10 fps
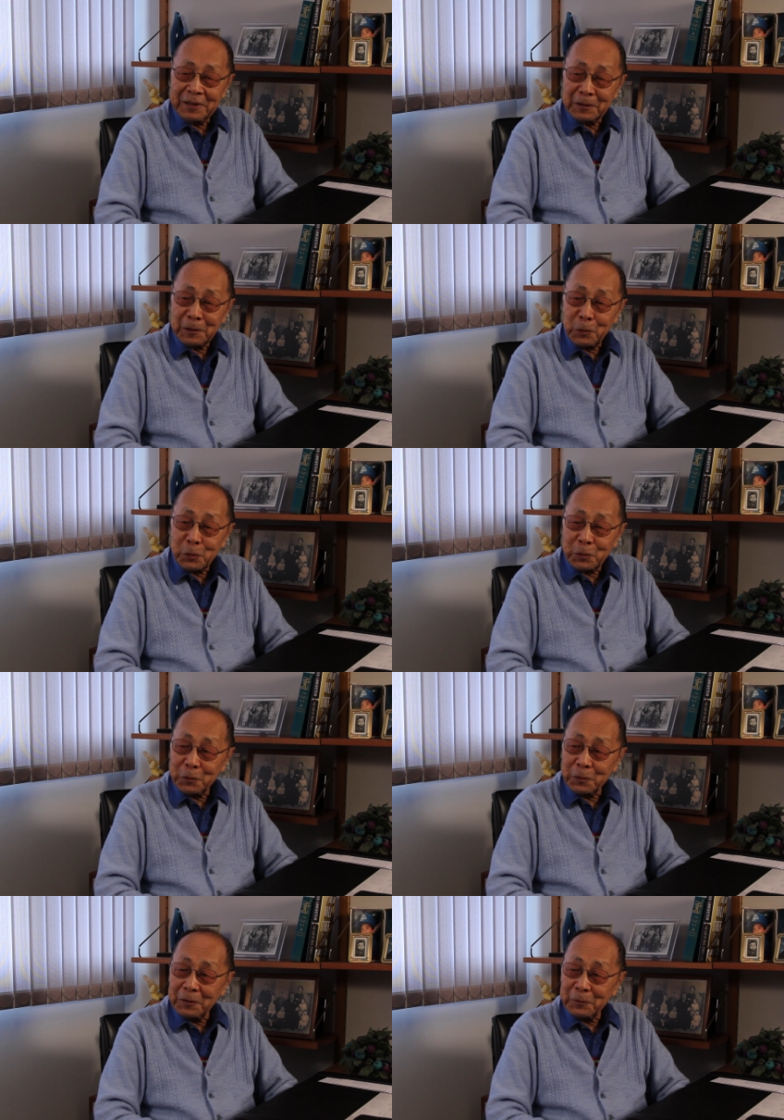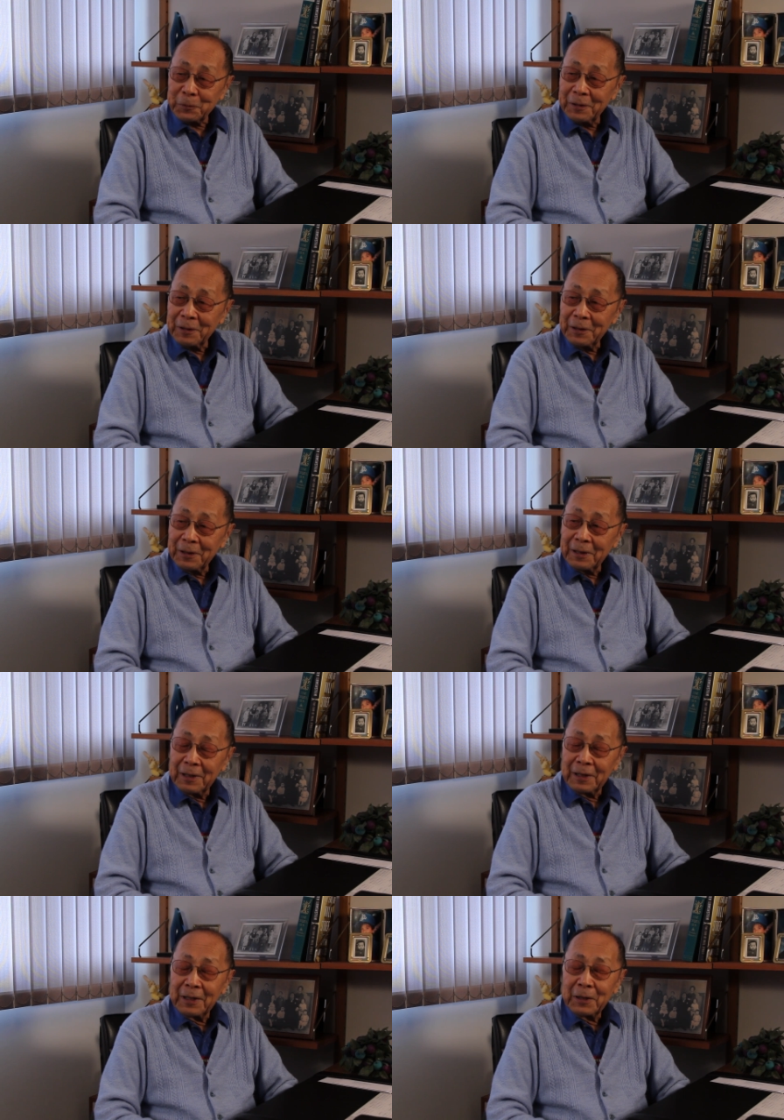the local
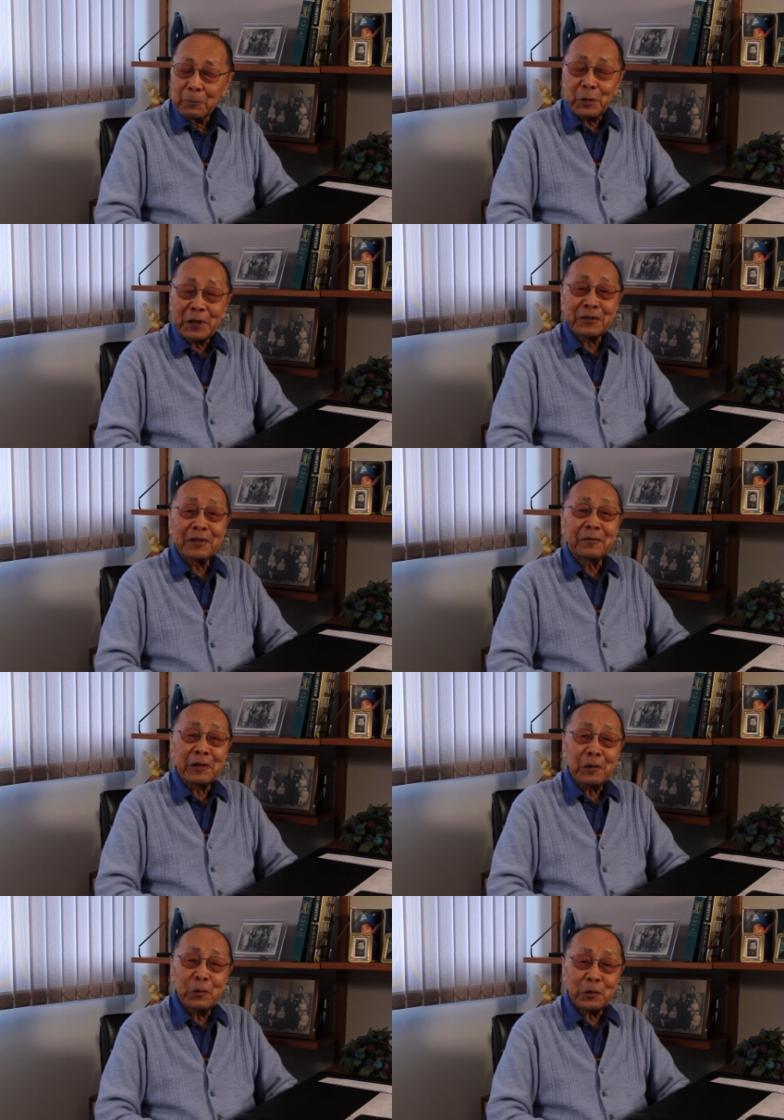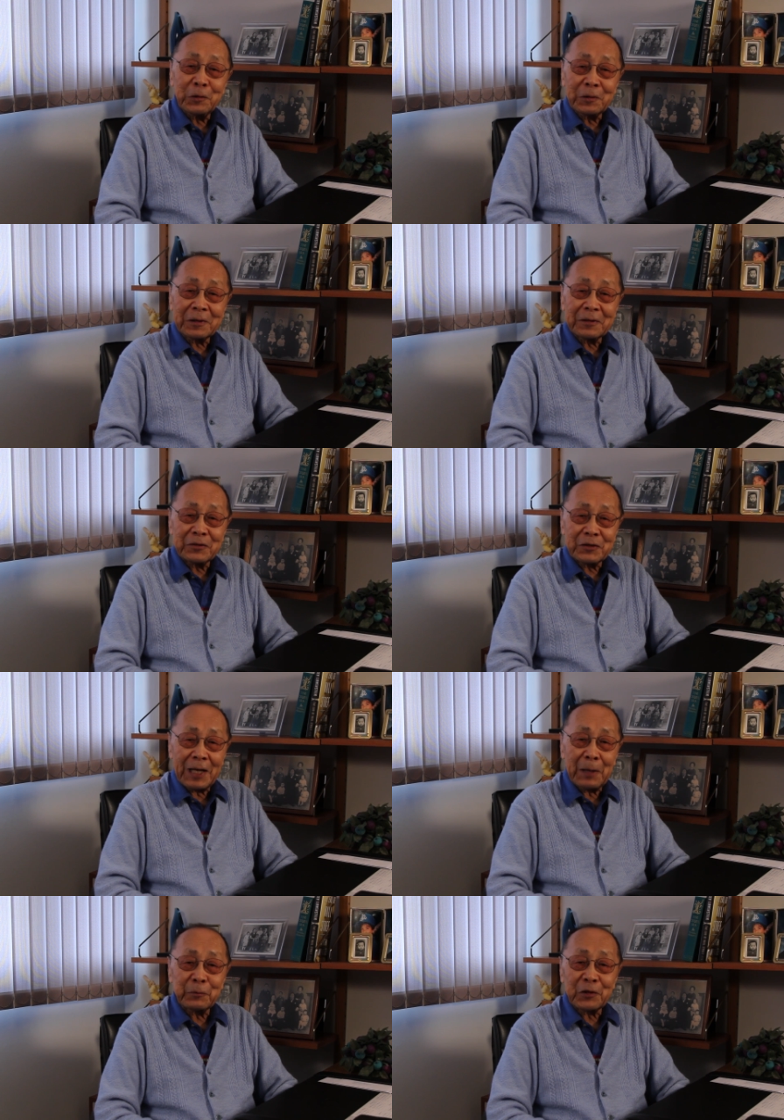president of the local
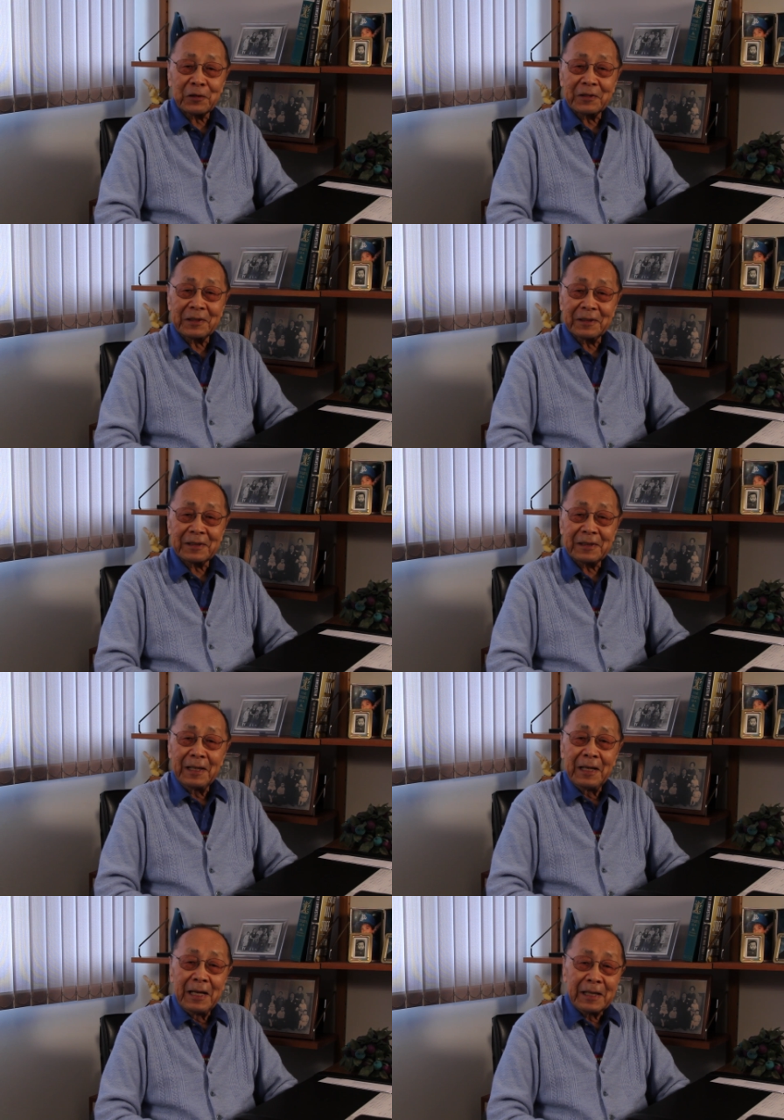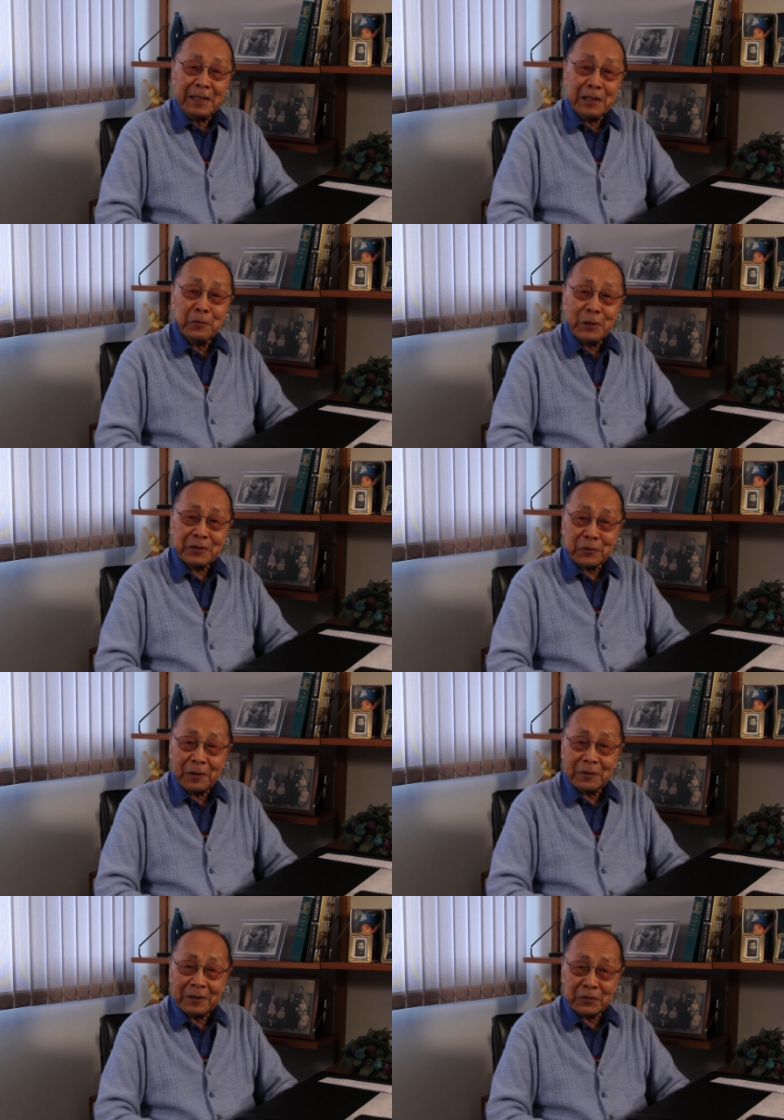chapter of the Canadian
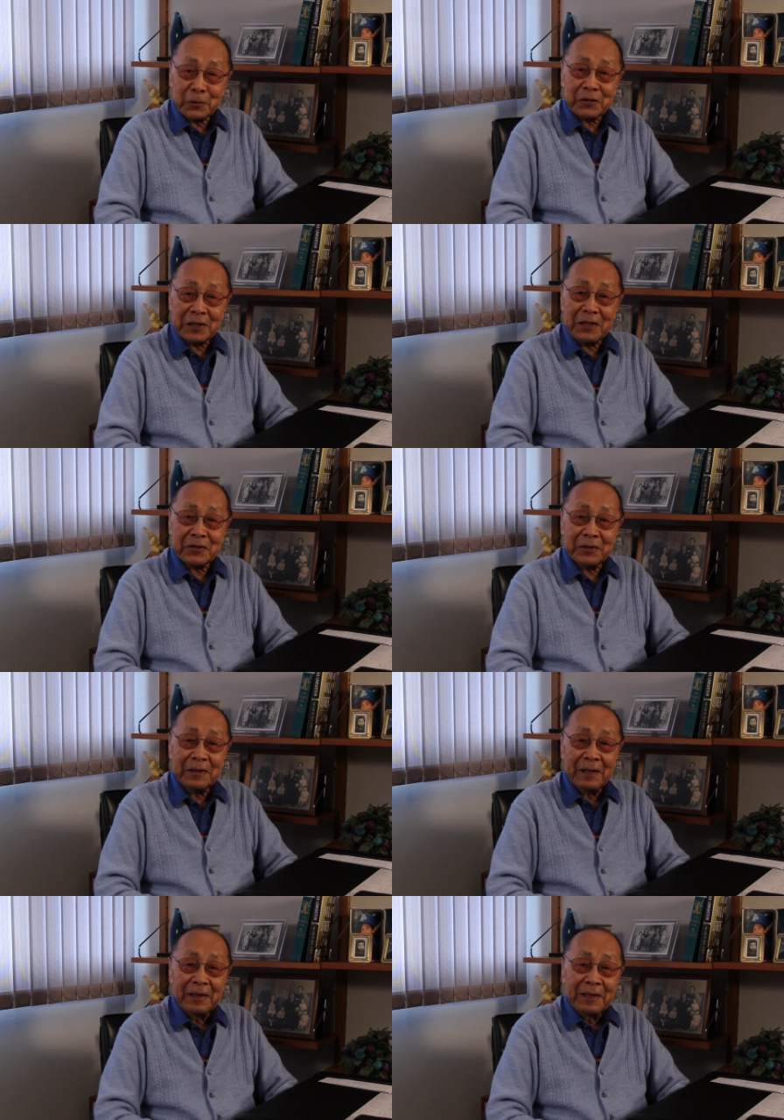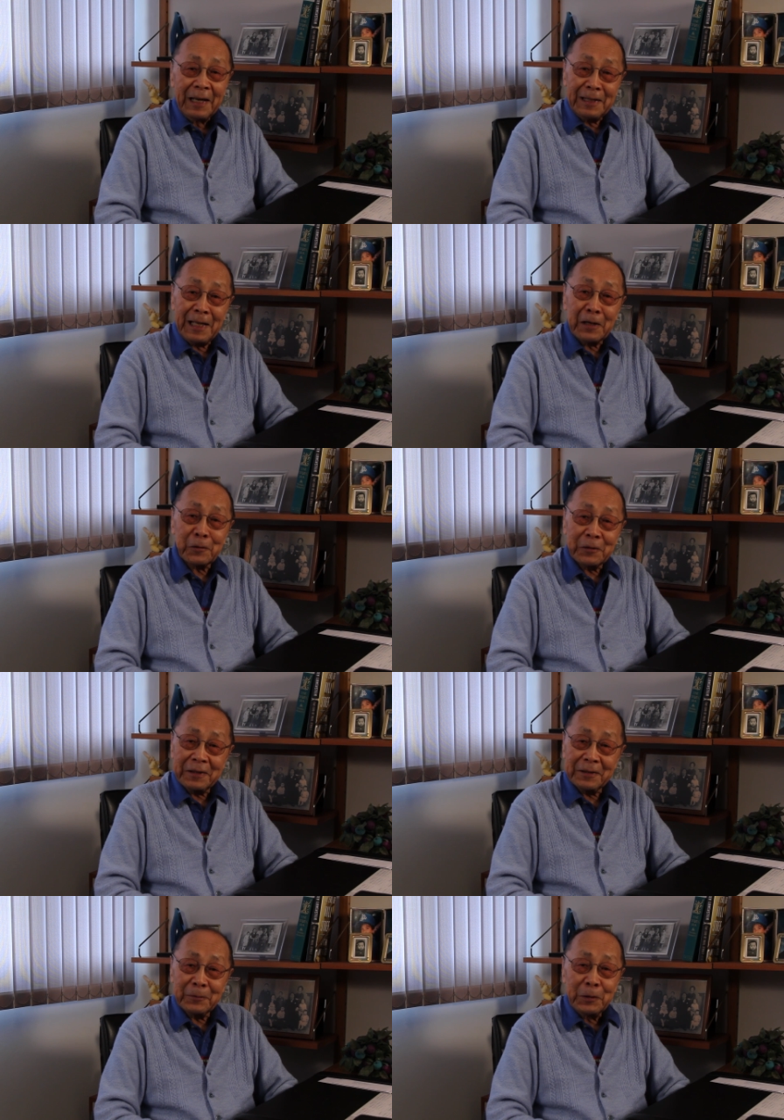Restaurant Association, and later
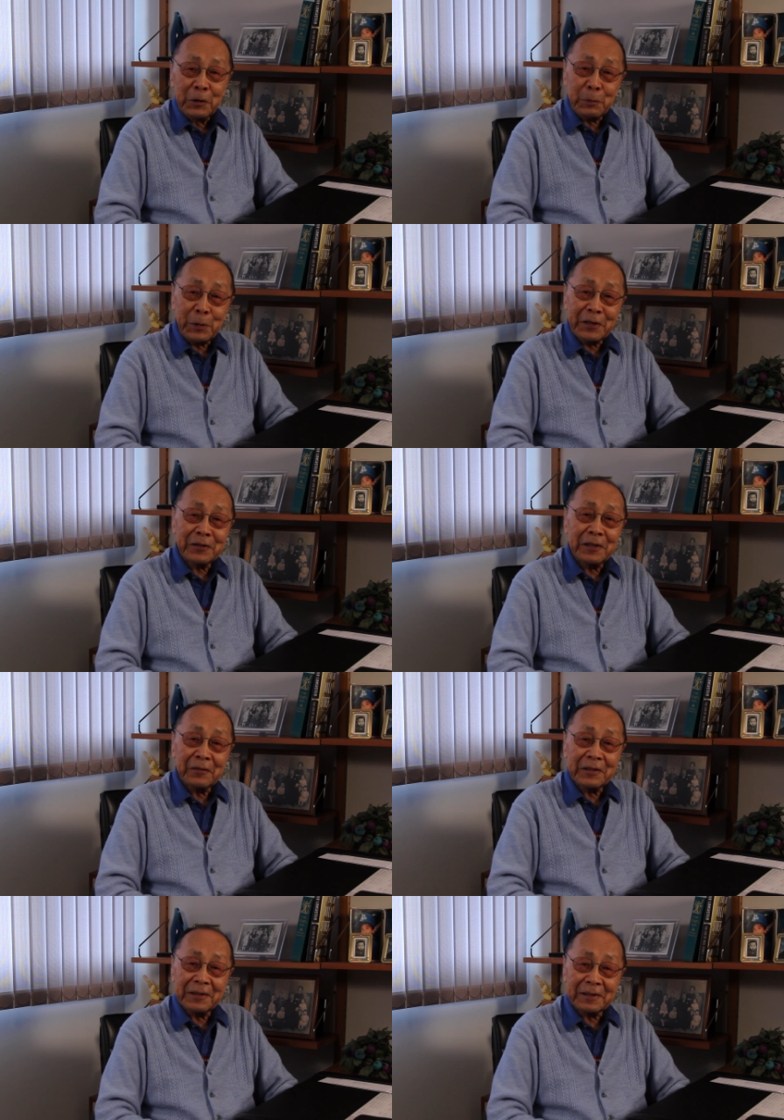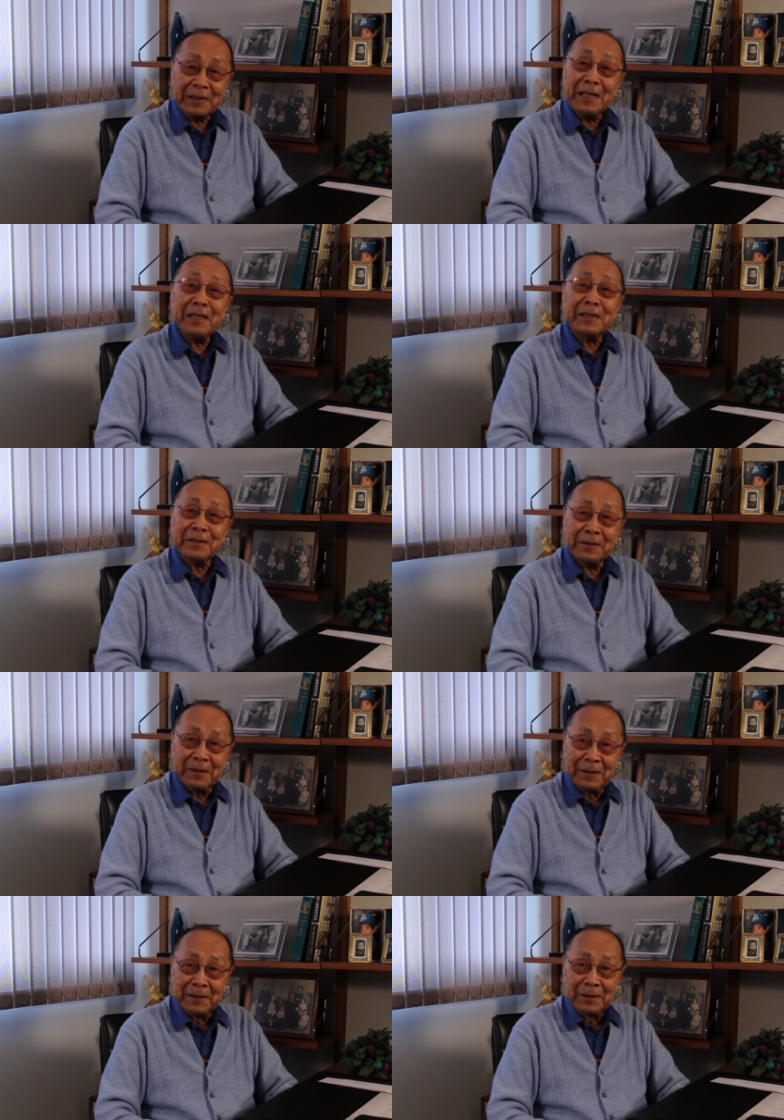the president of the Canadian
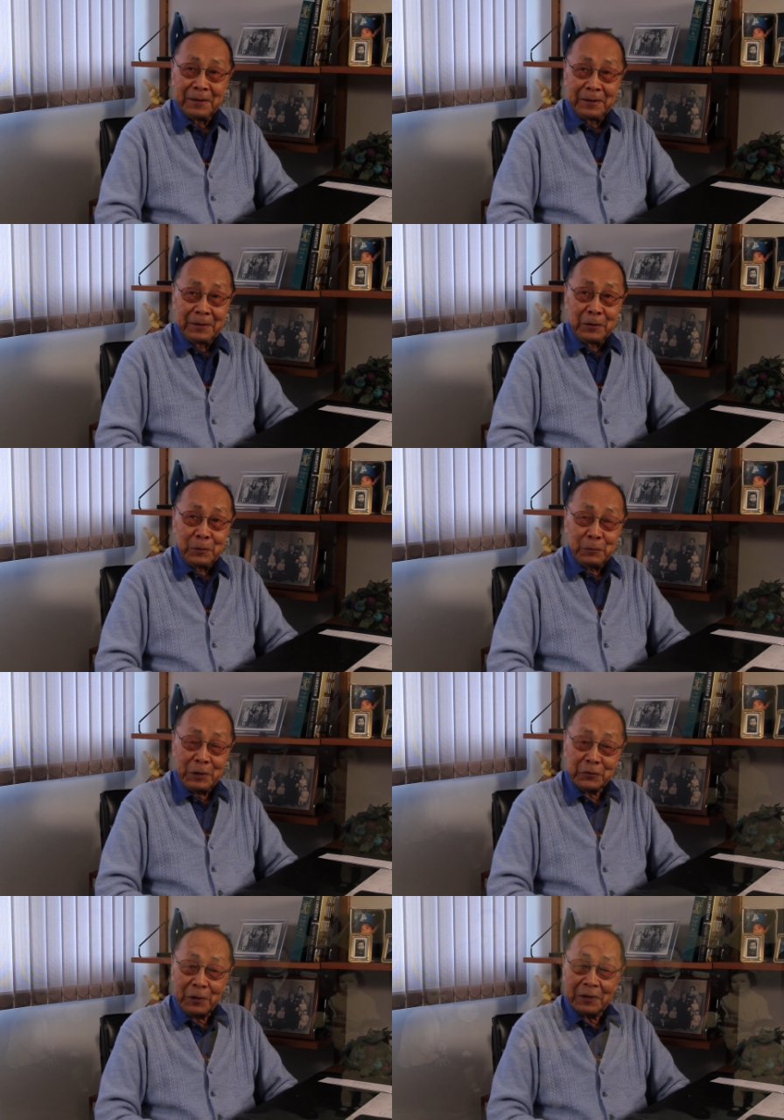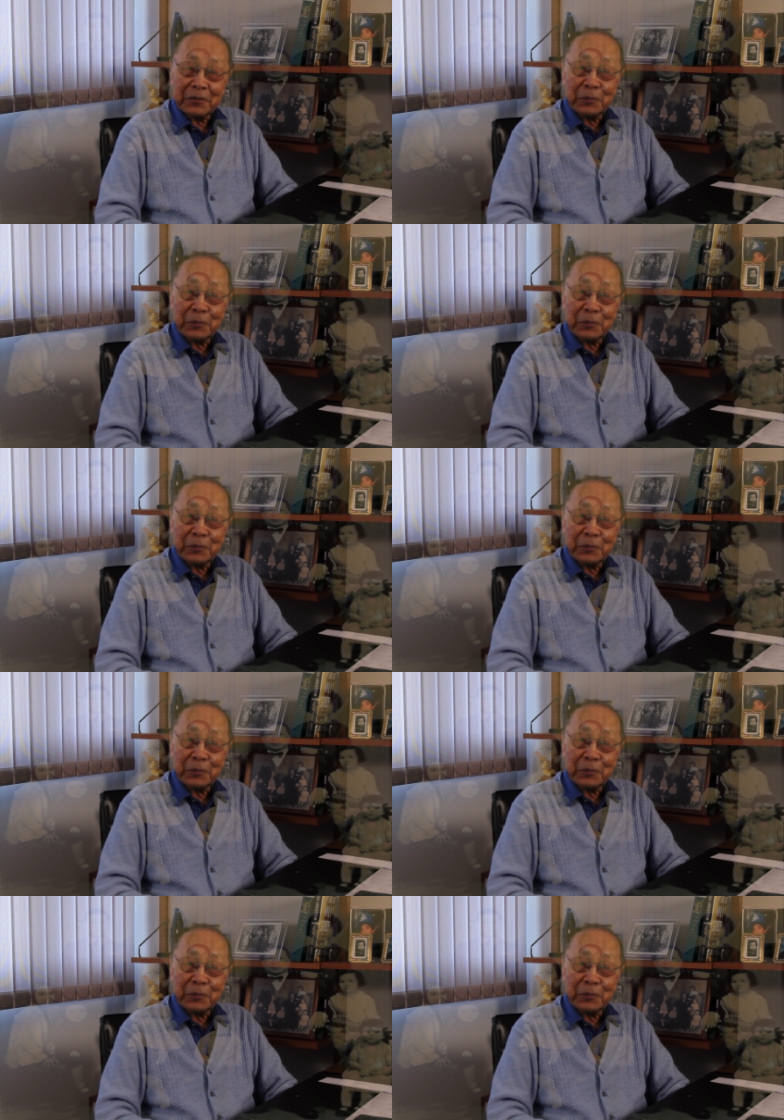Restaurant